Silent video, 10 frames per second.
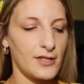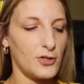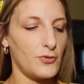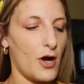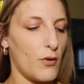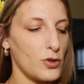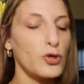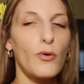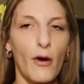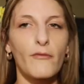You know.
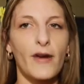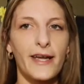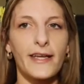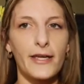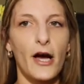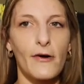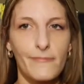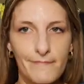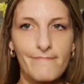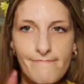You already know.
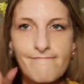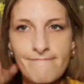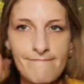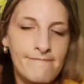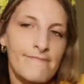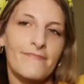Mm-hmm.